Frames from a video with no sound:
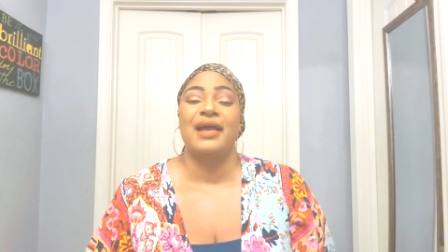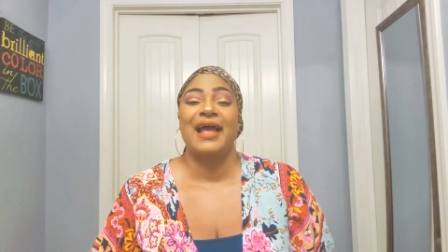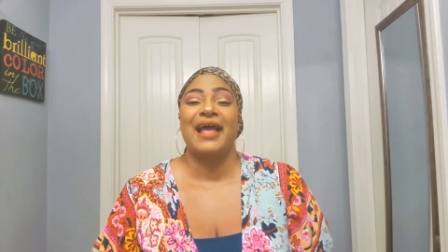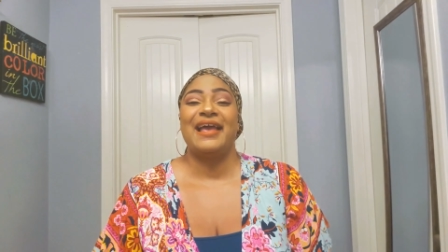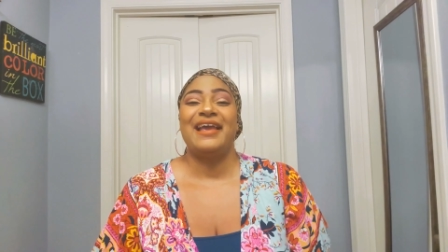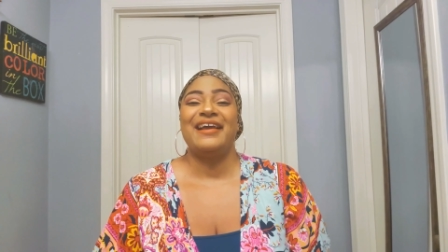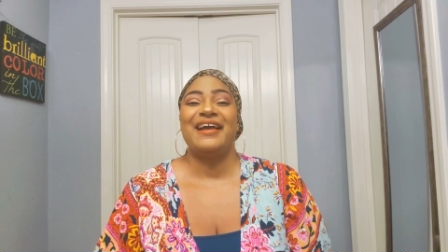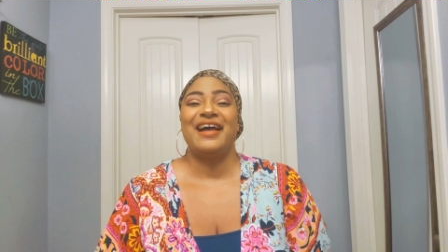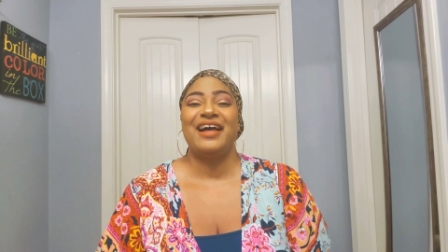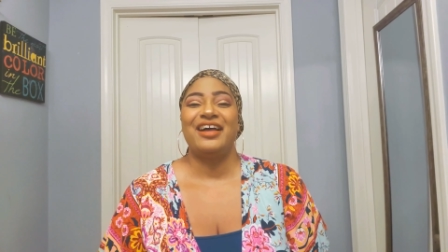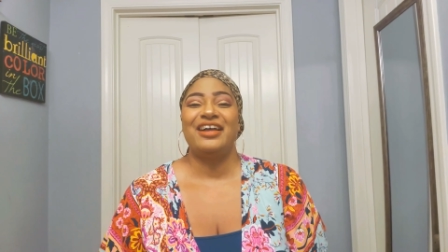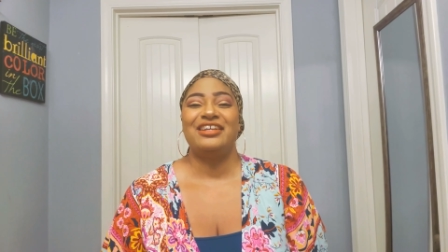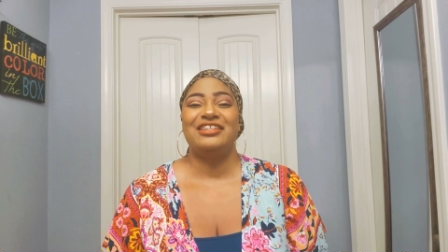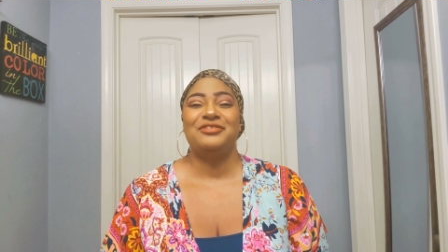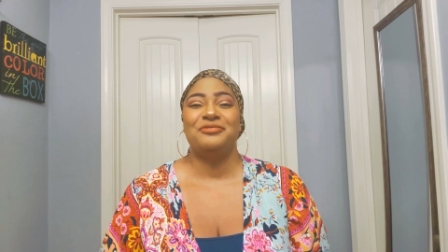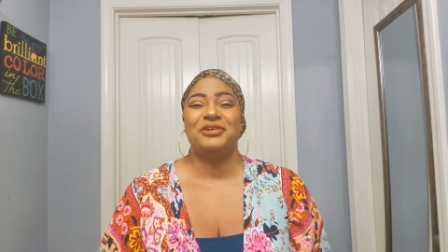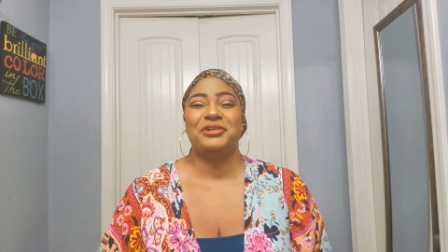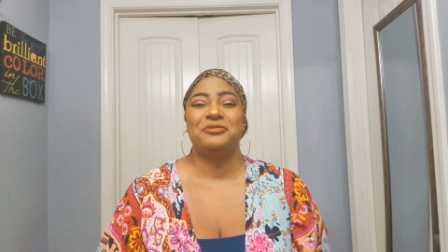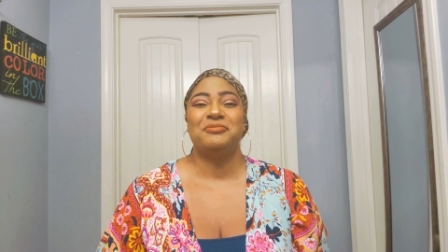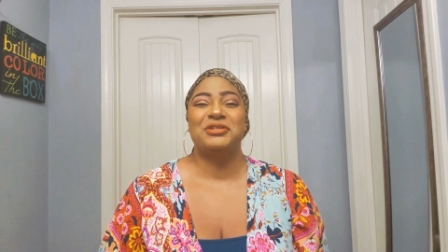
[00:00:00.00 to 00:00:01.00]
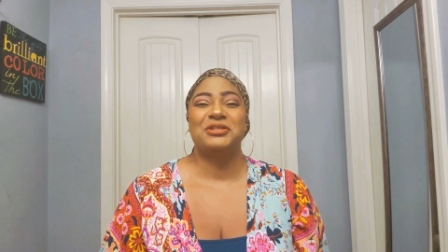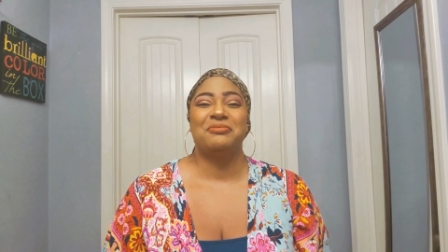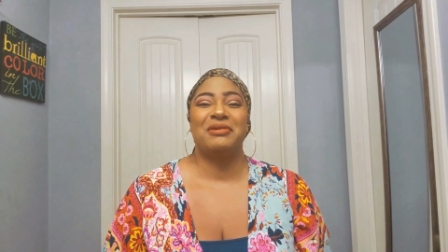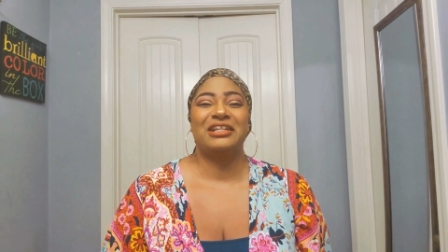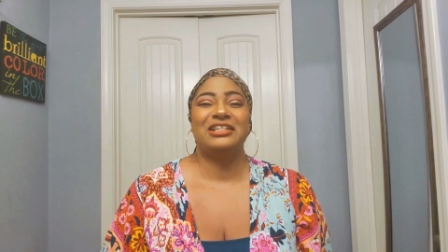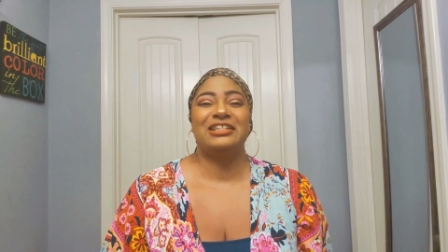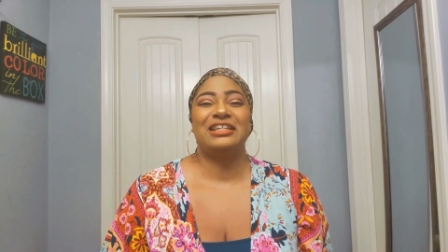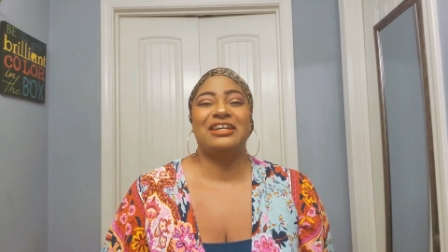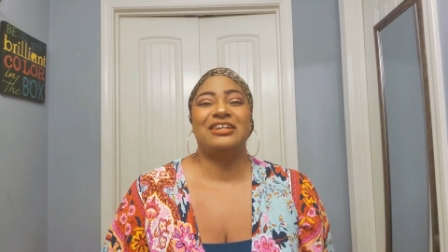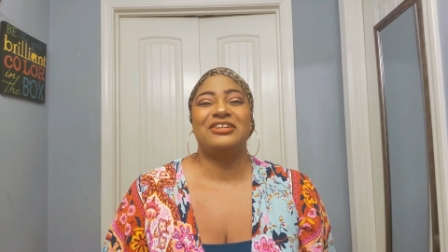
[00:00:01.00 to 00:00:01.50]
Hey guys, welcome to my
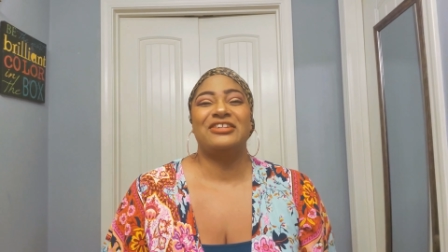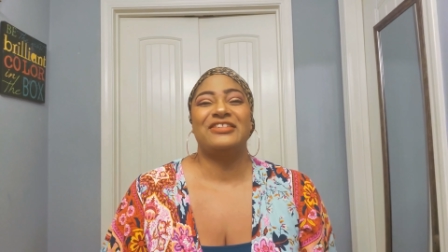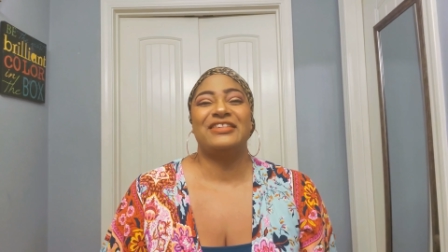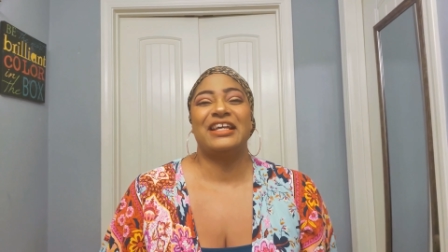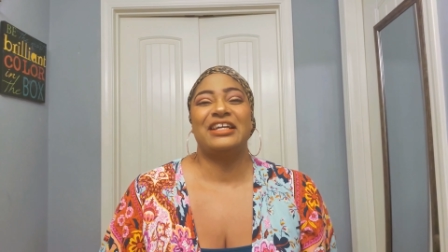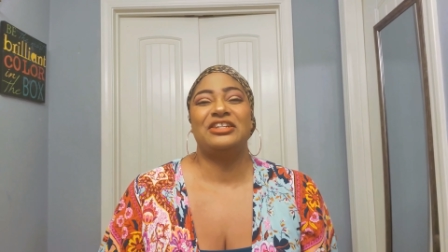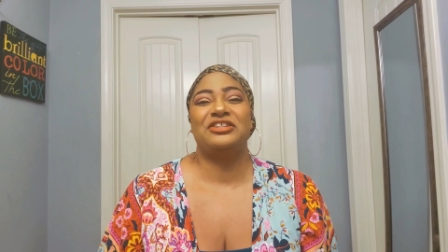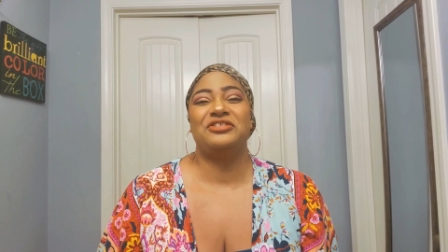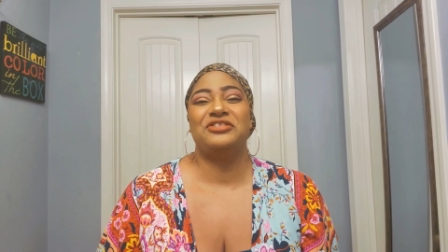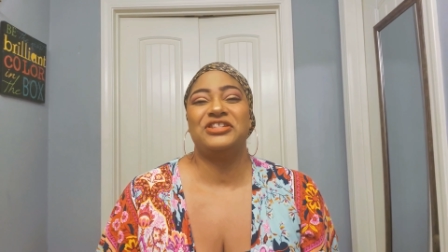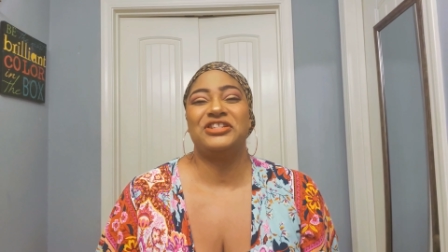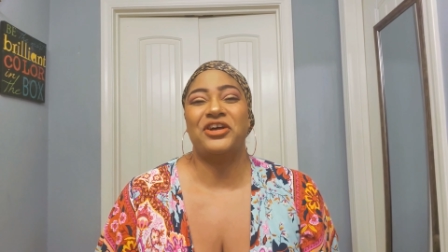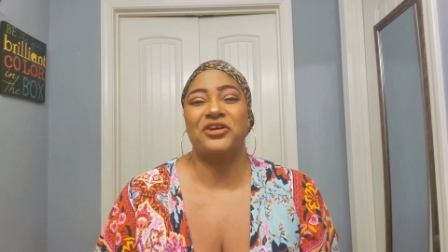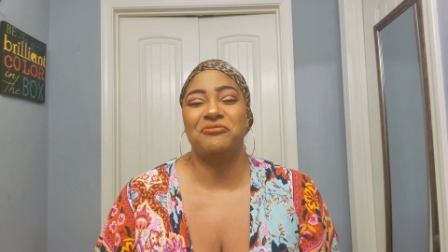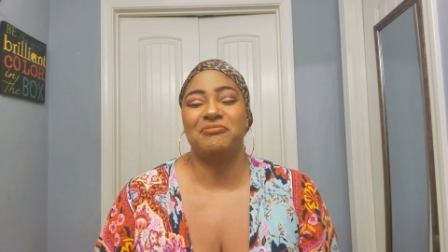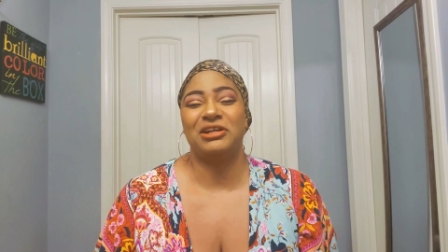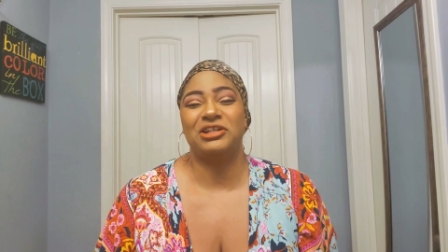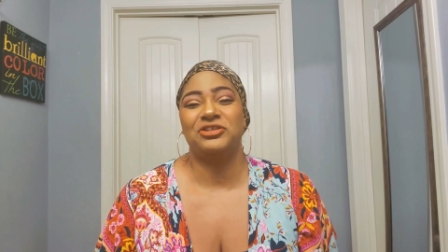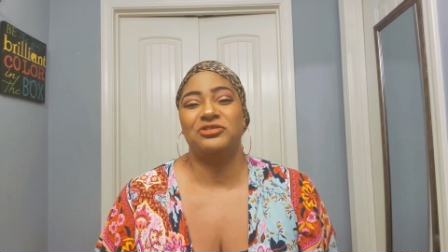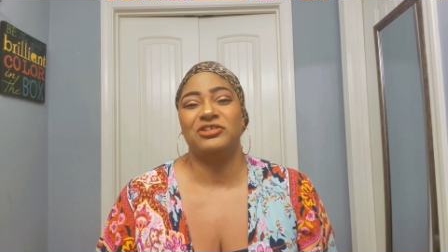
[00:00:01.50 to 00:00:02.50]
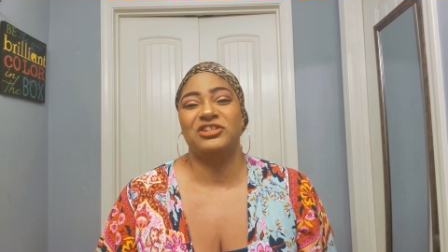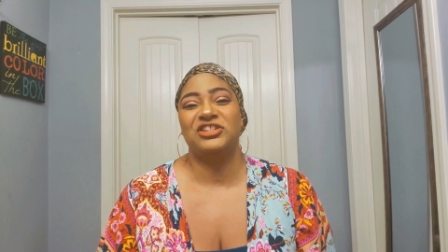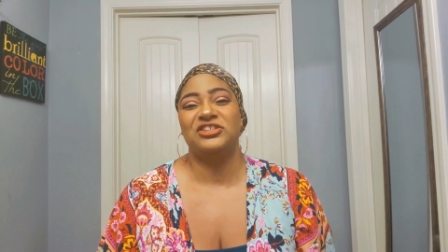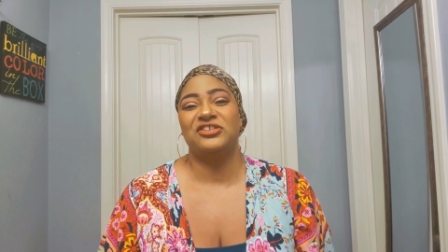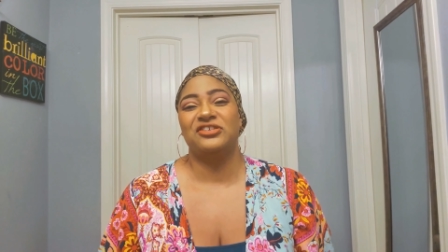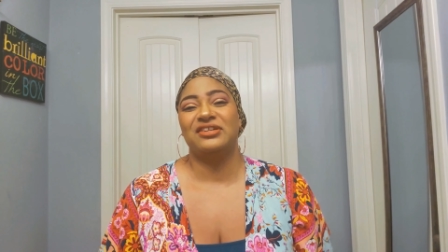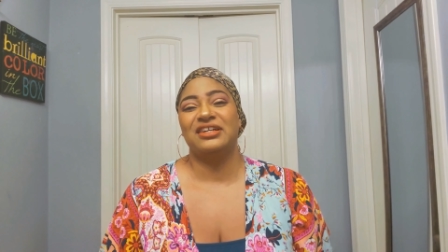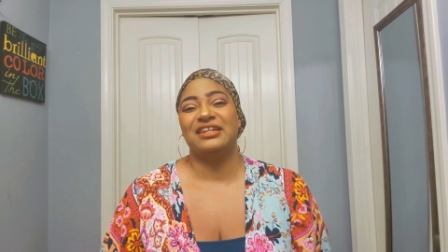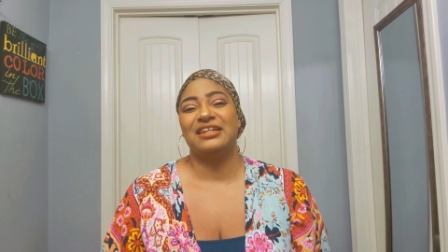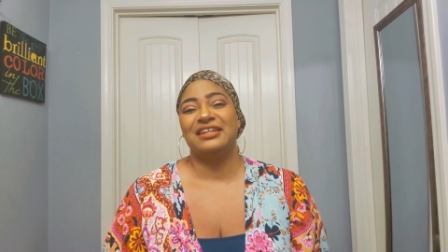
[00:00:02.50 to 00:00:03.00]
channel. Thank you so much for
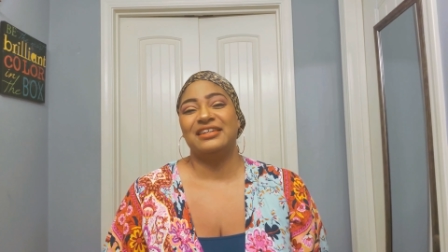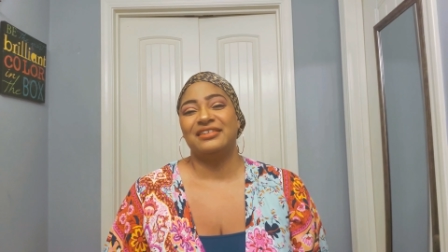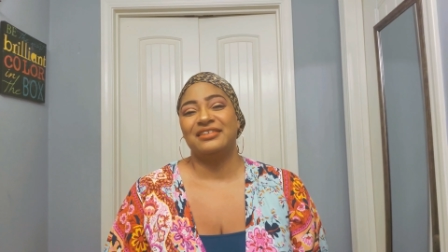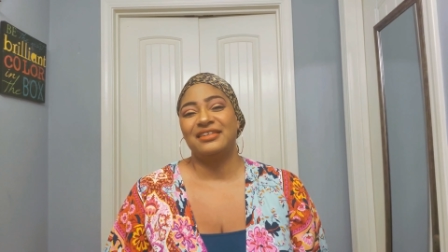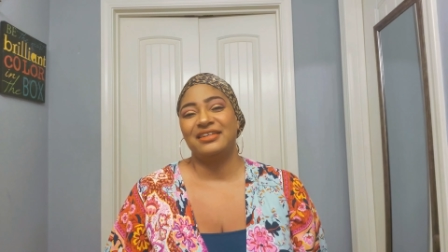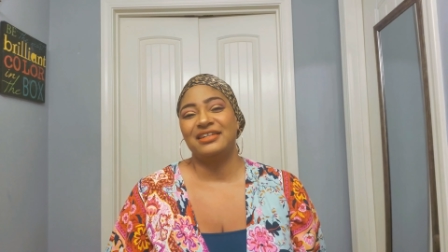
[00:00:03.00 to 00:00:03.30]
tuning in.